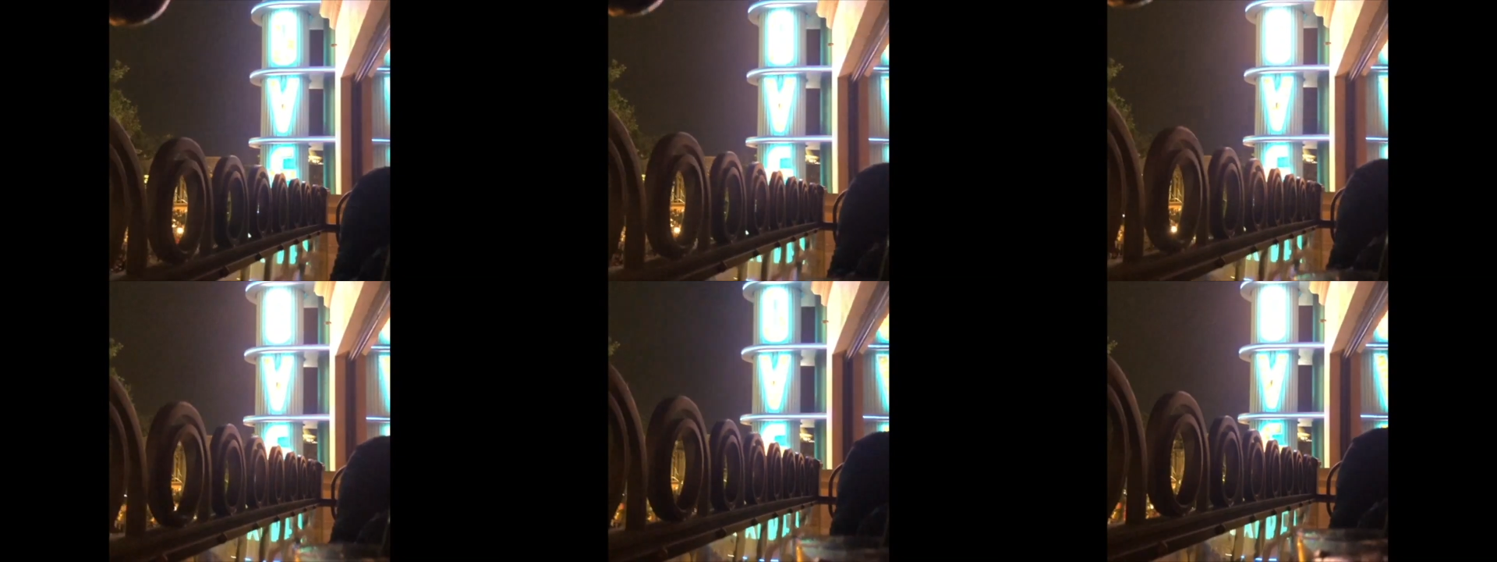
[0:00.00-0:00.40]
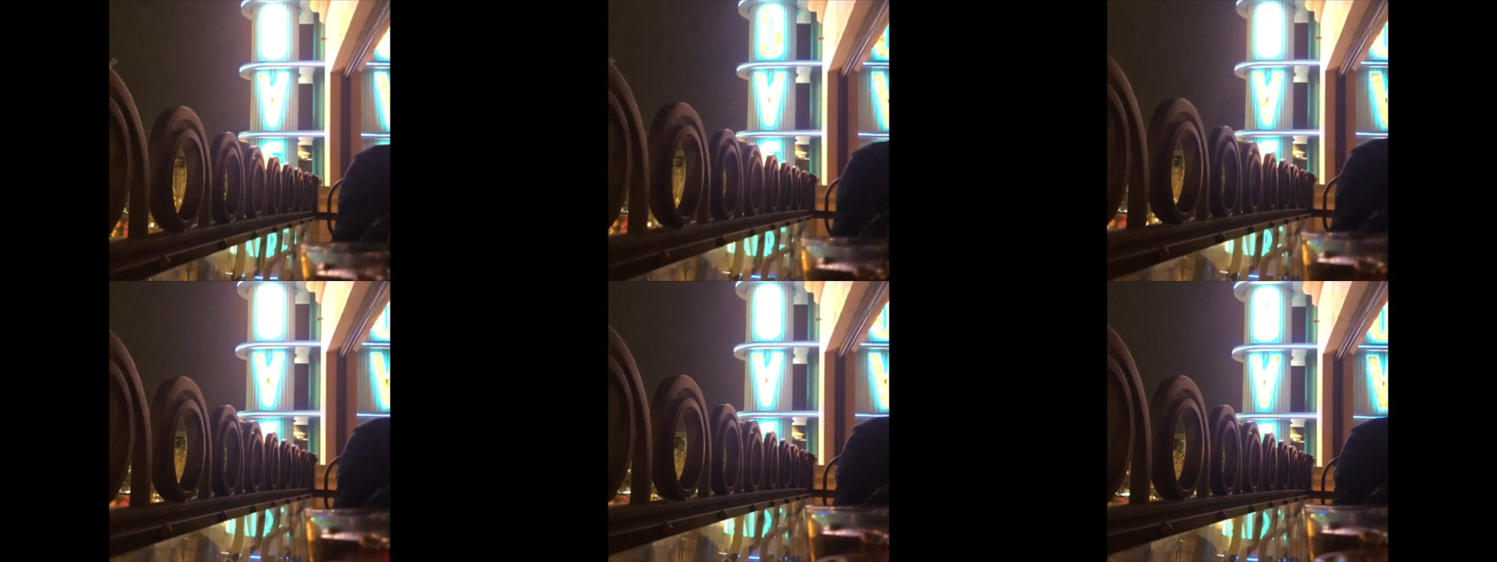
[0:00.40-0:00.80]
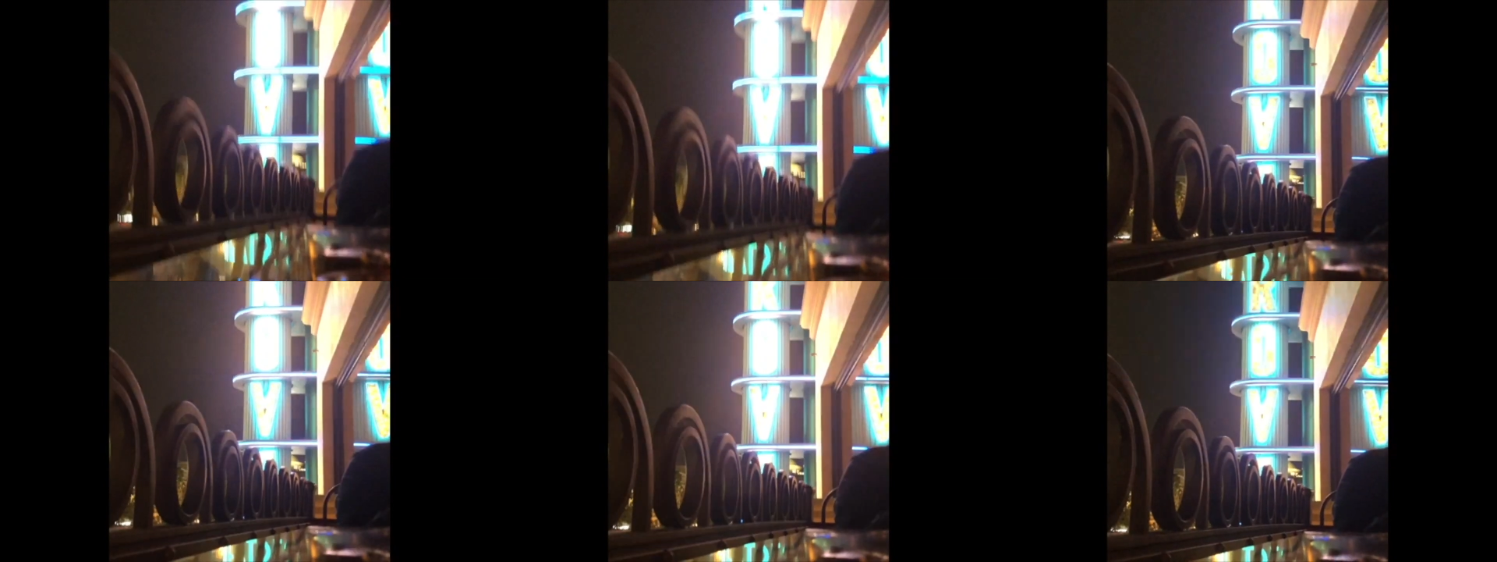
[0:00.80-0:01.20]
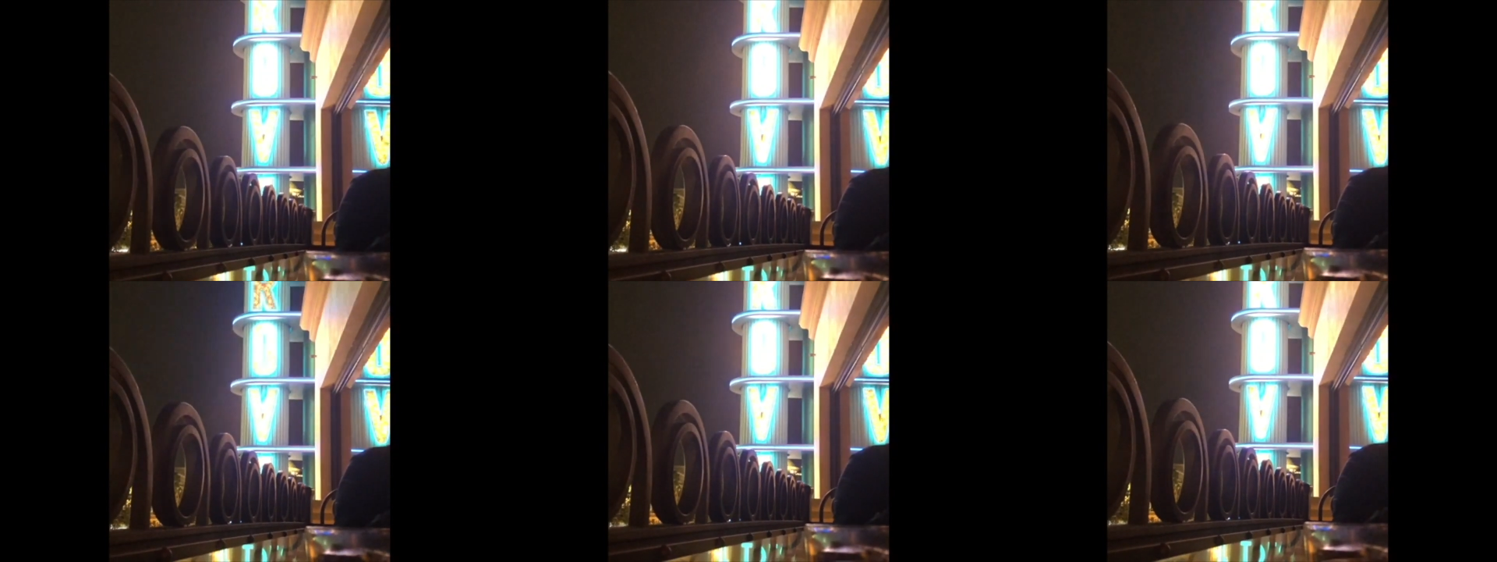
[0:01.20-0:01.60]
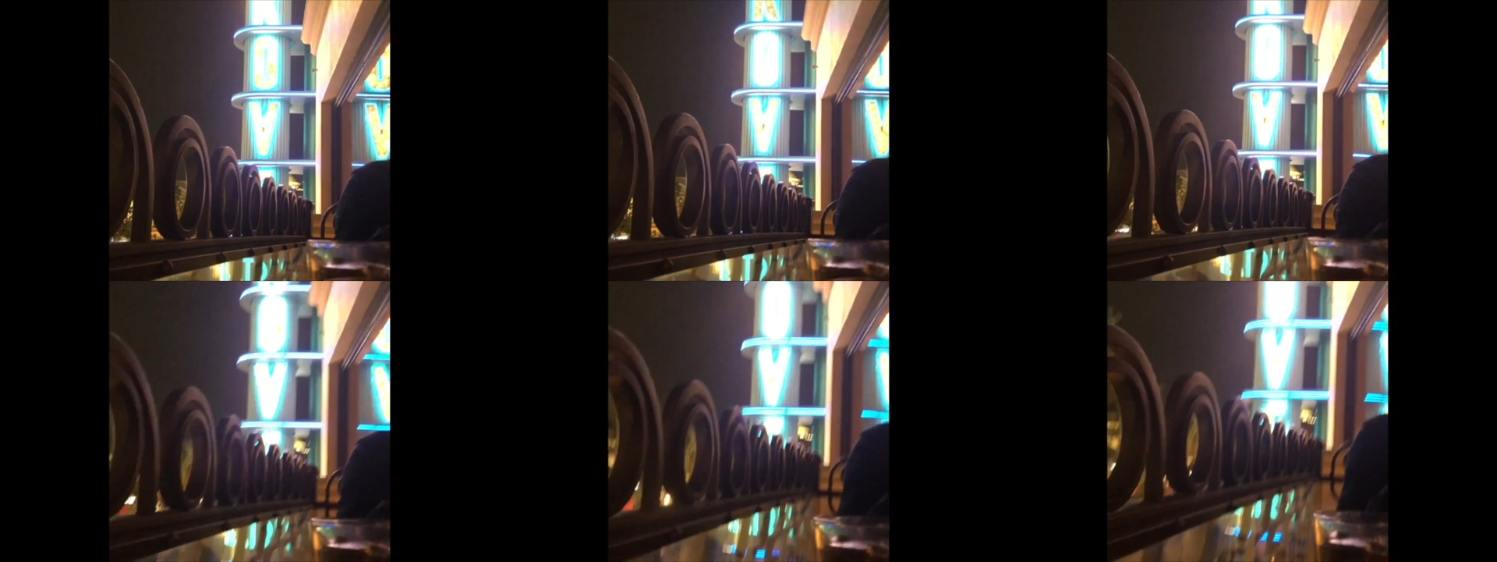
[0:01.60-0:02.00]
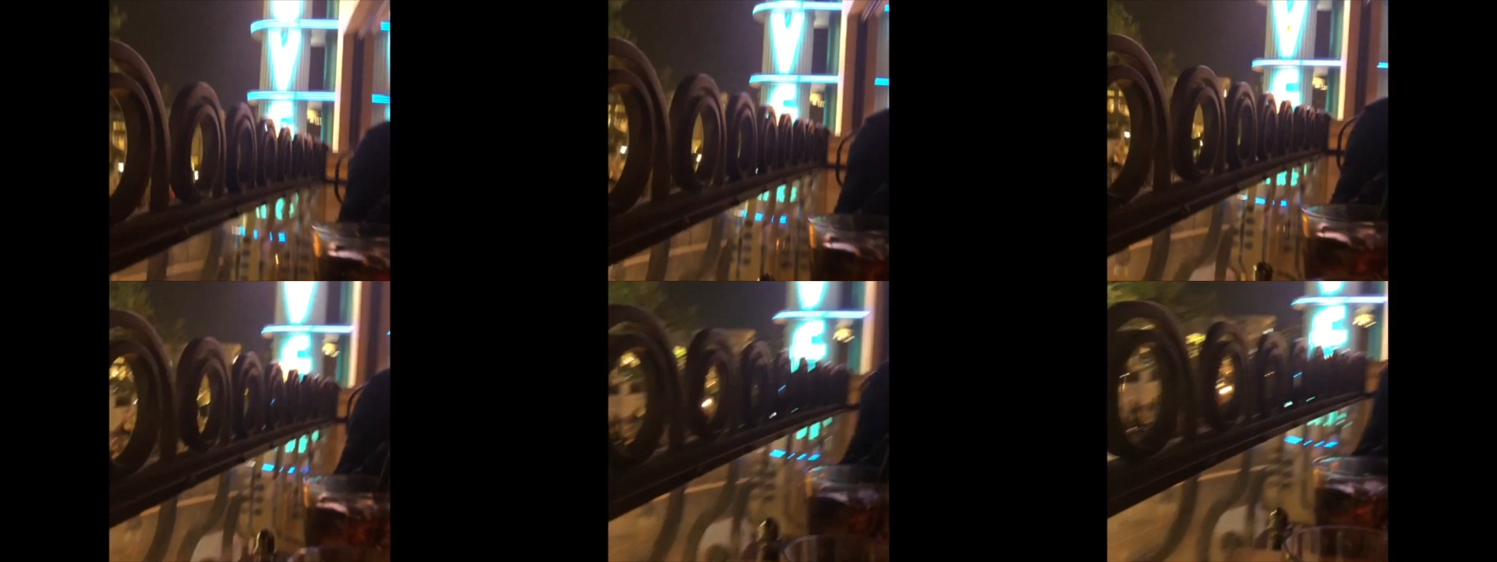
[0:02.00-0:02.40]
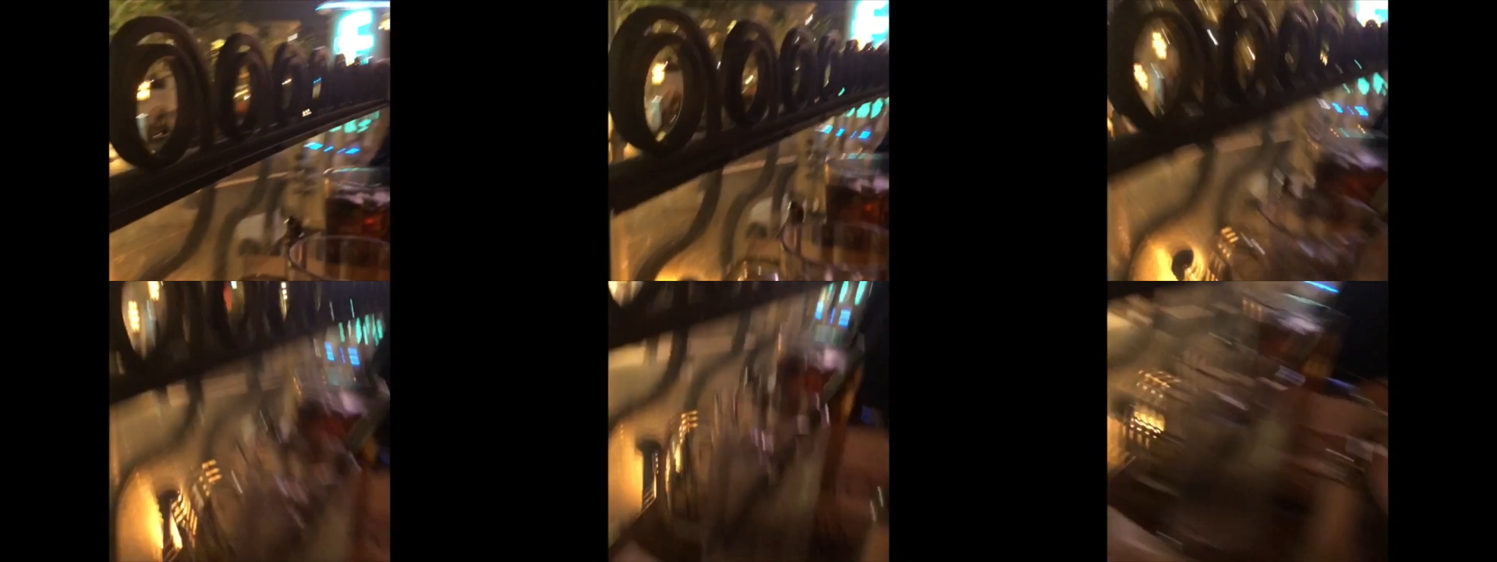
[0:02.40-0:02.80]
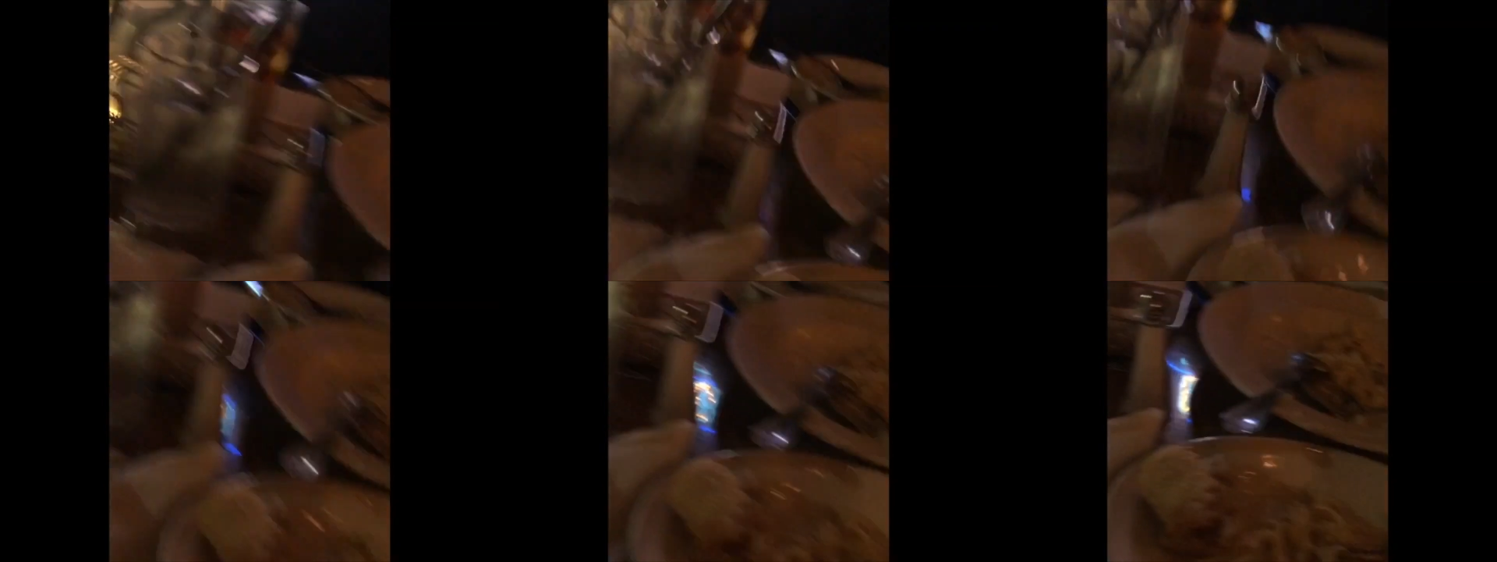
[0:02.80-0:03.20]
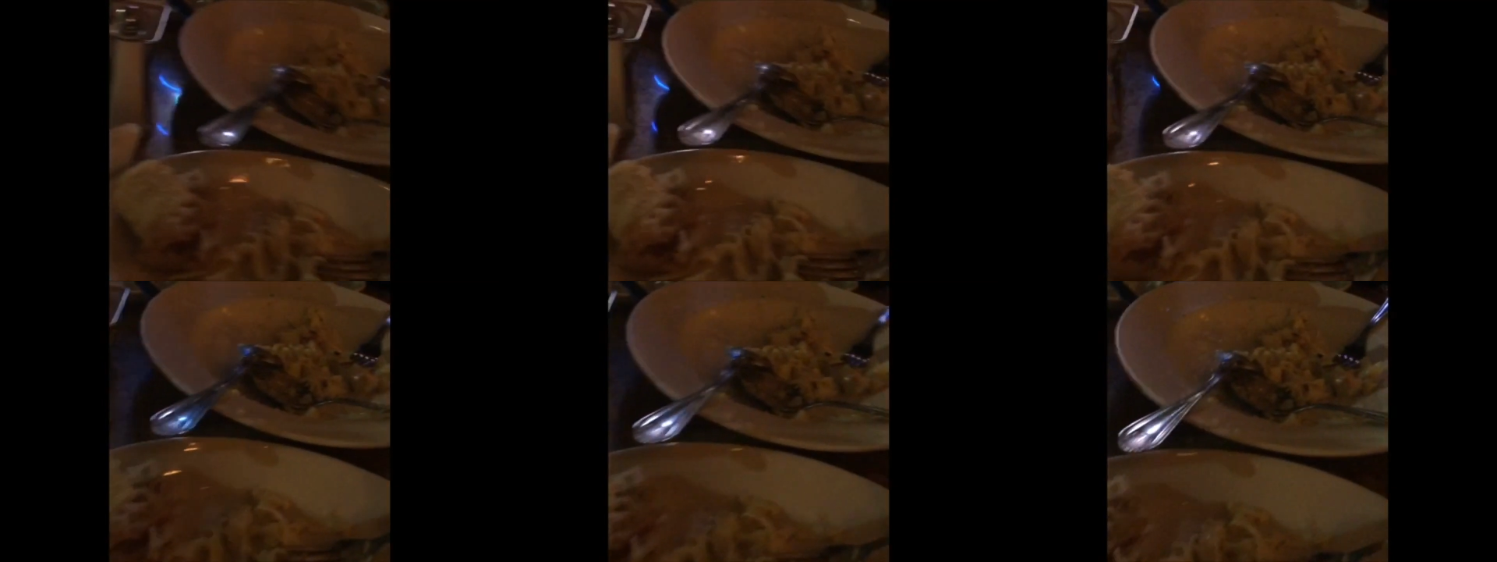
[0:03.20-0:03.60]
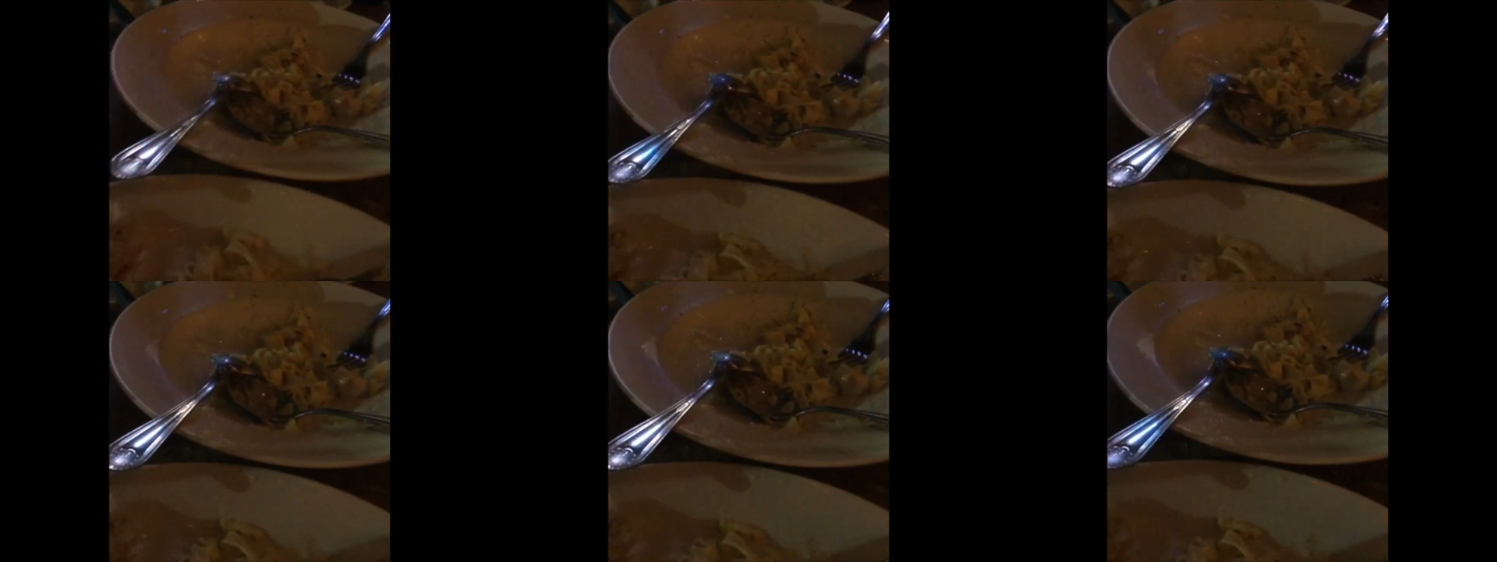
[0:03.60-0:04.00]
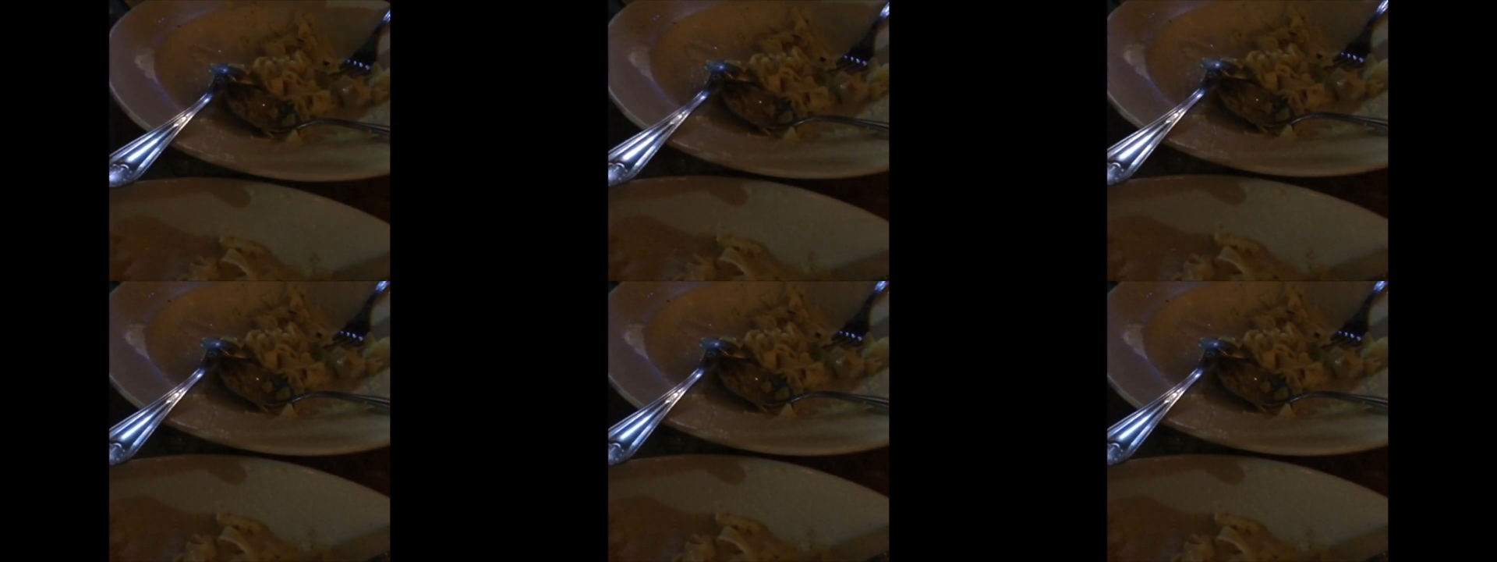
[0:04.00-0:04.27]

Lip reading: No face is visible, so there are no lips to read.